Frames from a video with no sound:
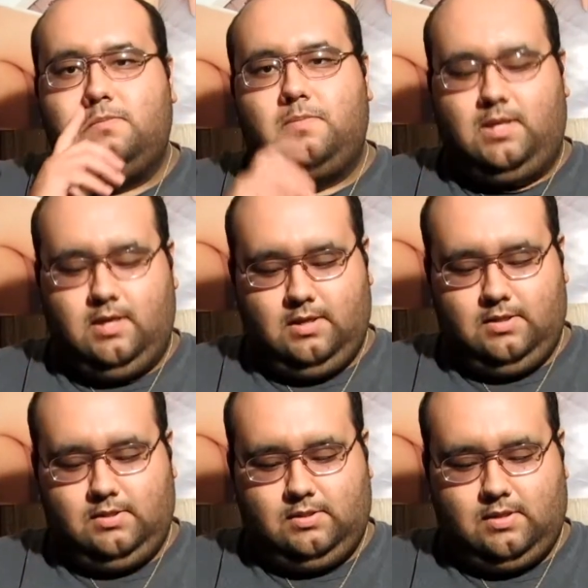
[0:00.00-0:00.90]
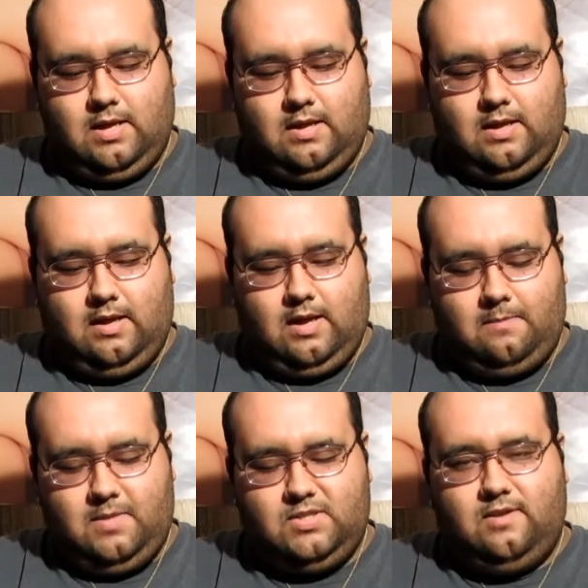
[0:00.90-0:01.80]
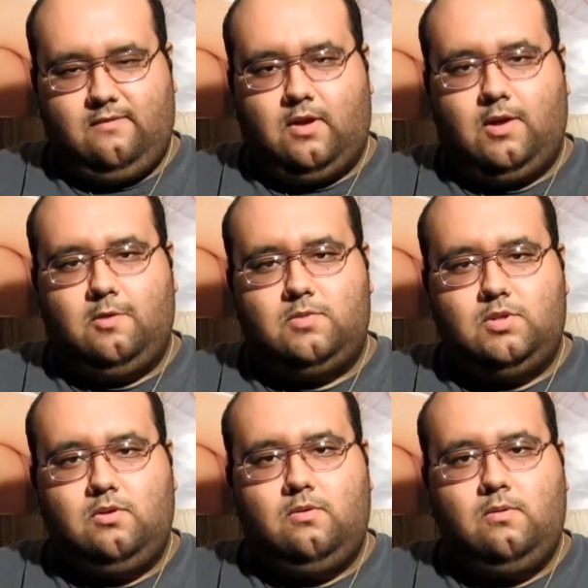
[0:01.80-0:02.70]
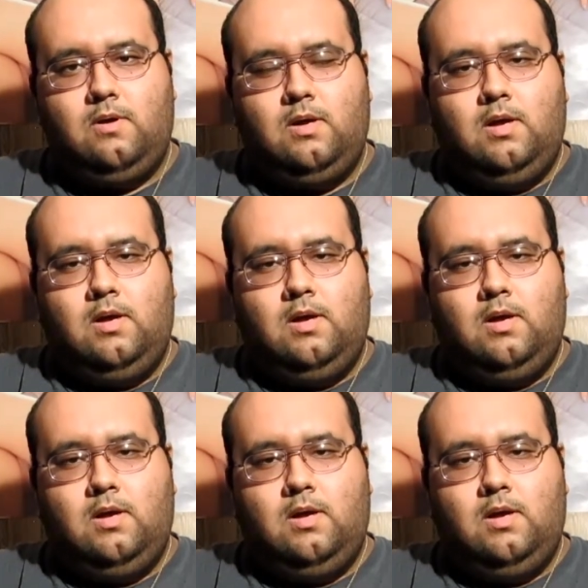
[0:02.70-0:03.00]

because I'm missing Volume 2,